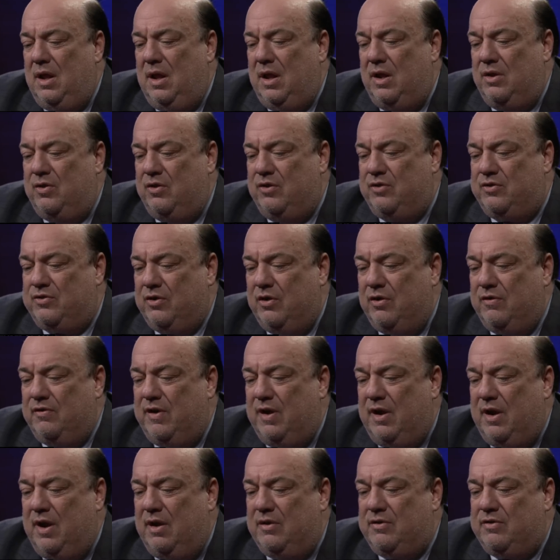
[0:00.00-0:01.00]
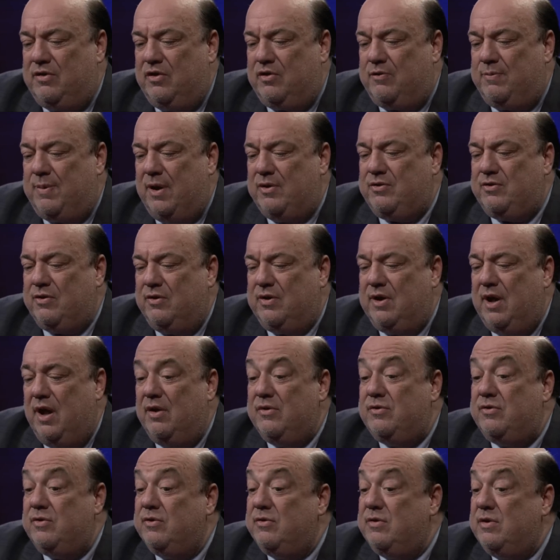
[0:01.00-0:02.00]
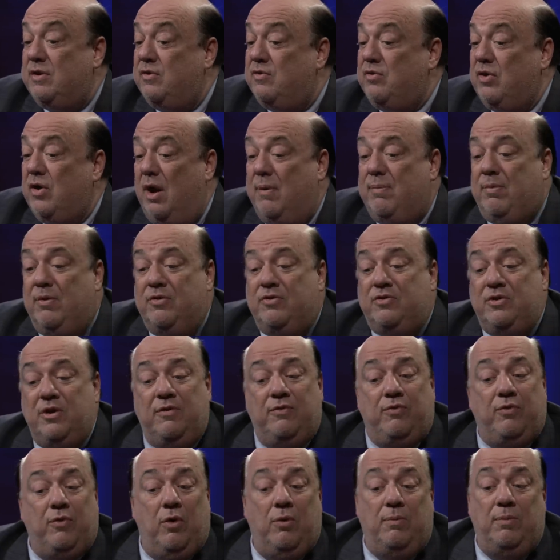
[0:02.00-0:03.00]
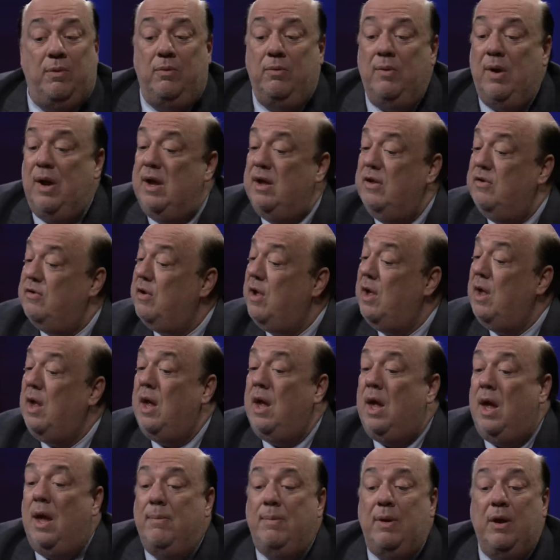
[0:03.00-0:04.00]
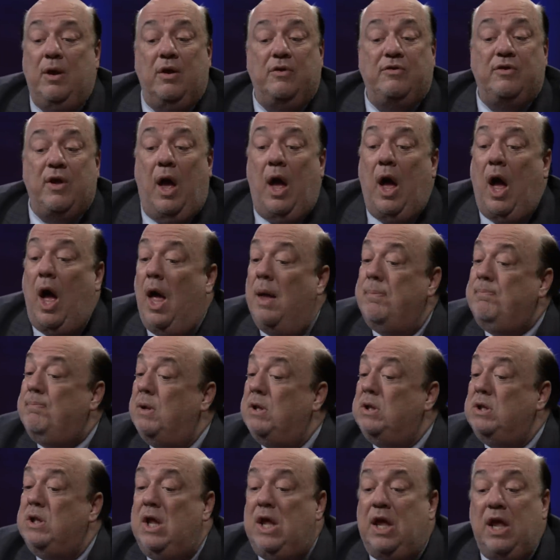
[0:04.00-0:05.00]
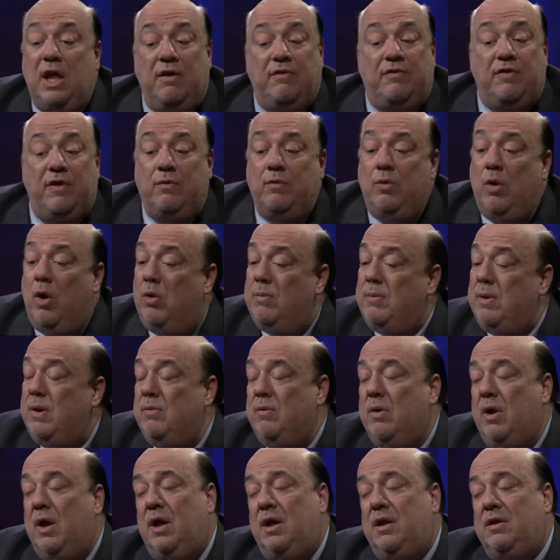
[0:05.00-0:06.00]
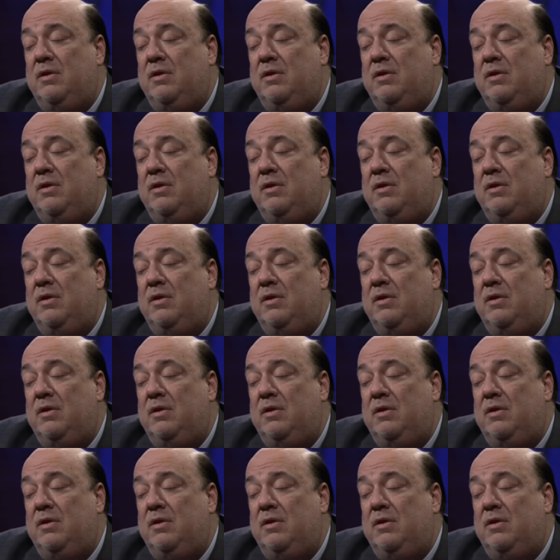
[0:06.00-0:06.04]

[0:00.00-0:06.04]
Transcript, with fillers: into serving as the special counsel to the tribal chief Roman Reigns, because I believe in Roman Reigns.